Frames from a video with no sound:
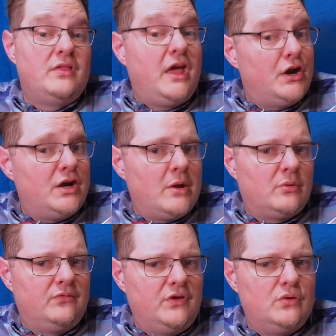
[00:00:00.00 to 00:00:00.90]
The internet
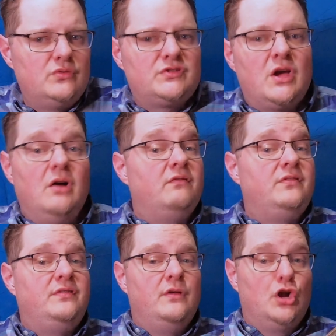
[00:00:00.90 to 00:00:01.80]
reviews of
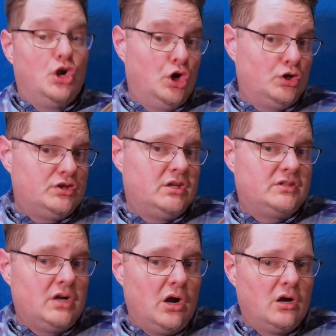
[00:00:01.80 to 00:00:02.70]
EART
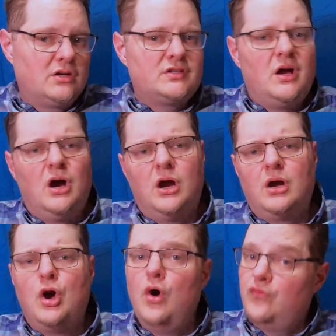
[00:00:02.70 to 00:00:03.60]
guitars
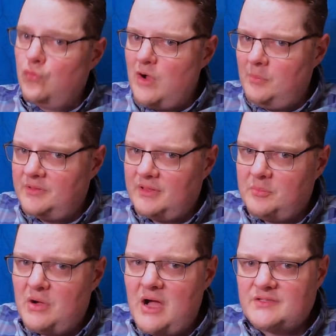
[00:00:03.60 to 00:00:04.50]
are
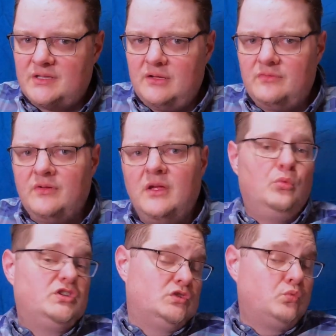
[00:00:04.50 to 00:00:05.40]
overwhelmingly positive,
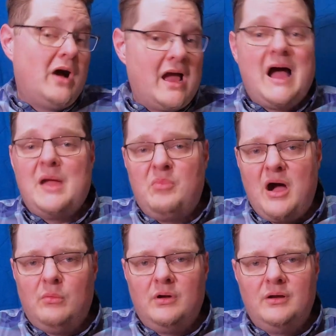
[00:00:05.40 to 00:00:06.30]
which is why I
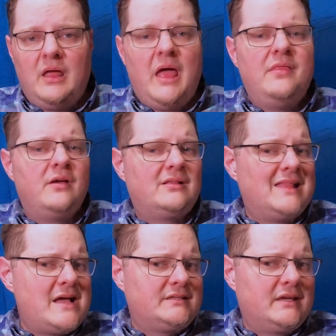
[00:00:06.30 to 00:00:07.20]
bought one, and the
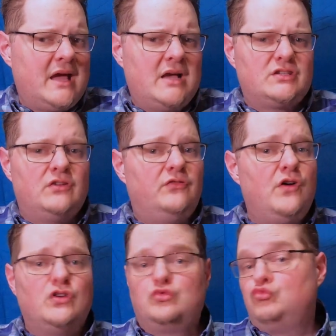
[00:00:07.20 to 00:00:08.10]
Classic S
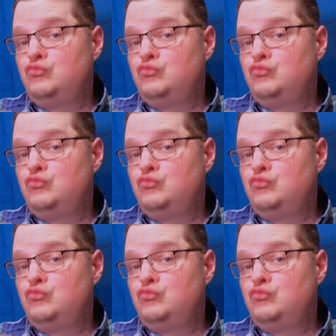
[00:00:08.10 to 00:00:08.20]
falls